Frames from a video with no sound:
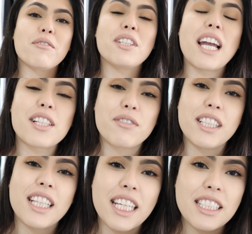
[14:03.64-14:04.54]
if you guys
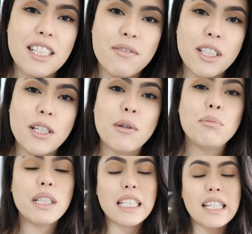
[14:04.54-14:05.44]
really like this video,
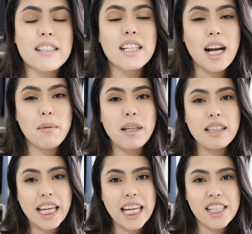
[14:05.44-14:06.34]
please comment,
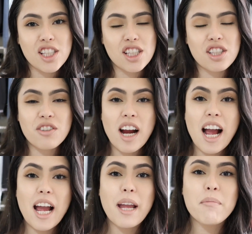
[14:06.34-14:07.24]
like, and
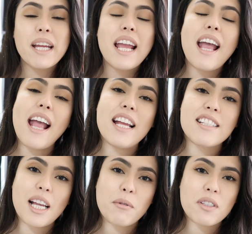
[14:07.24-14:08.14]
subscribe.
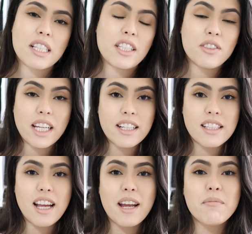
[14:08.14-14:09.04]
And I will see you
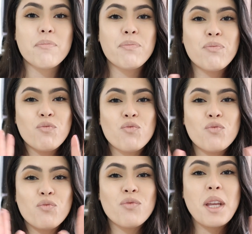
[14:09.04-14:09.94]
next time.
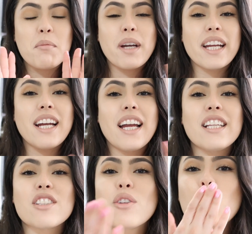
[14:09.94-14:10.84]
Bye
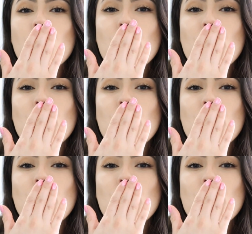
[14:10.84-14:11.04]
guys.